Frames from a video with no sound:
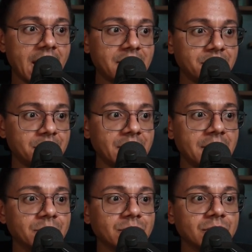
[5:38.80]
I haven't been
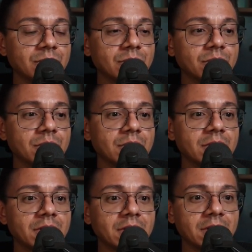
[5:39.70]
able to
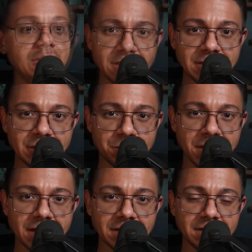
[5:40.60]

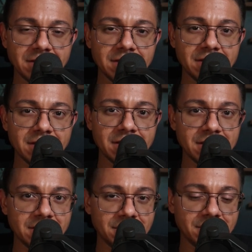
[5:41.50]
inspect
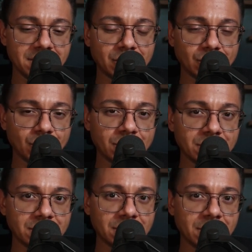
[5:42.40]
the
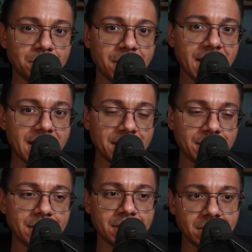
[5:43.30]
source path
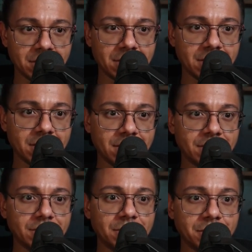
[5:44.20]

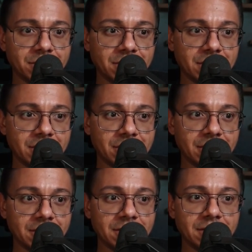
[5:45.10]
of the
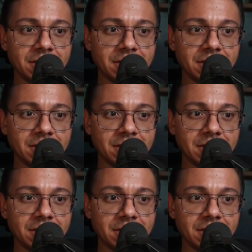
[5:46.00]
particular